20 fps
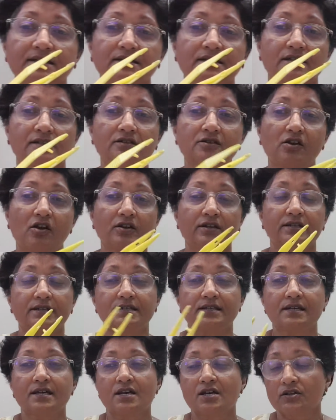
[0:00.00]
is a
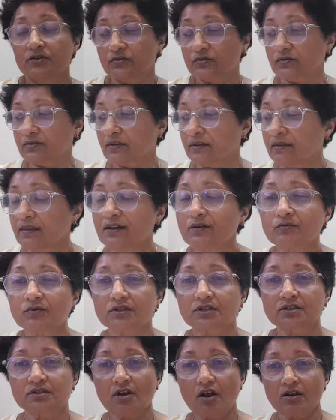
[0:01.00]
solid. So the thing with
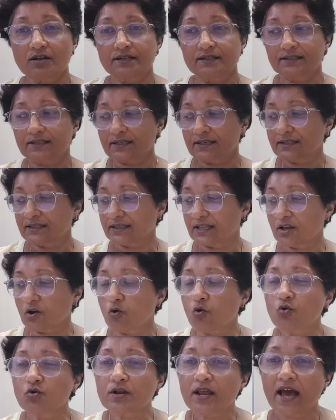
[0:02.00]
solids is they
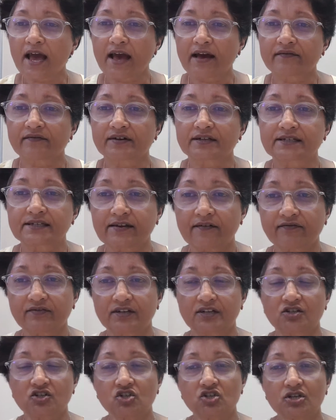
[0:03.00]
all have a
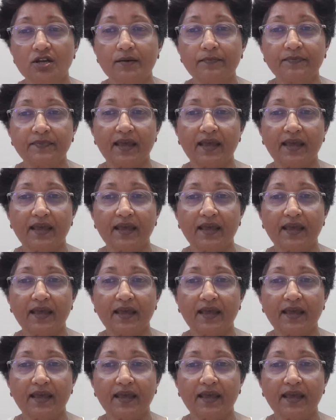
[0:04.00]
definite shape,